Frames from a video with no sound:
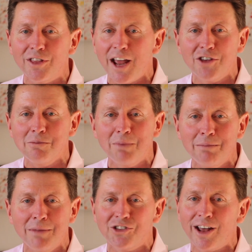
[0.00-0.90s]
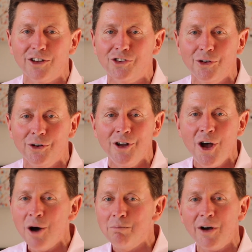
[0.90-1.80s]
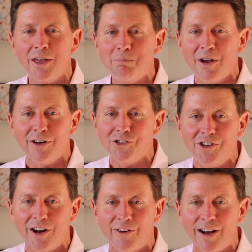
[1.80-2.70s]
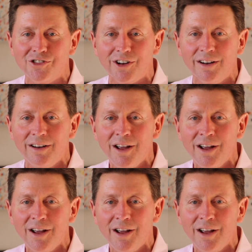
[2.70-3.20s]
that hasn't been misunderstood by their parents' generation.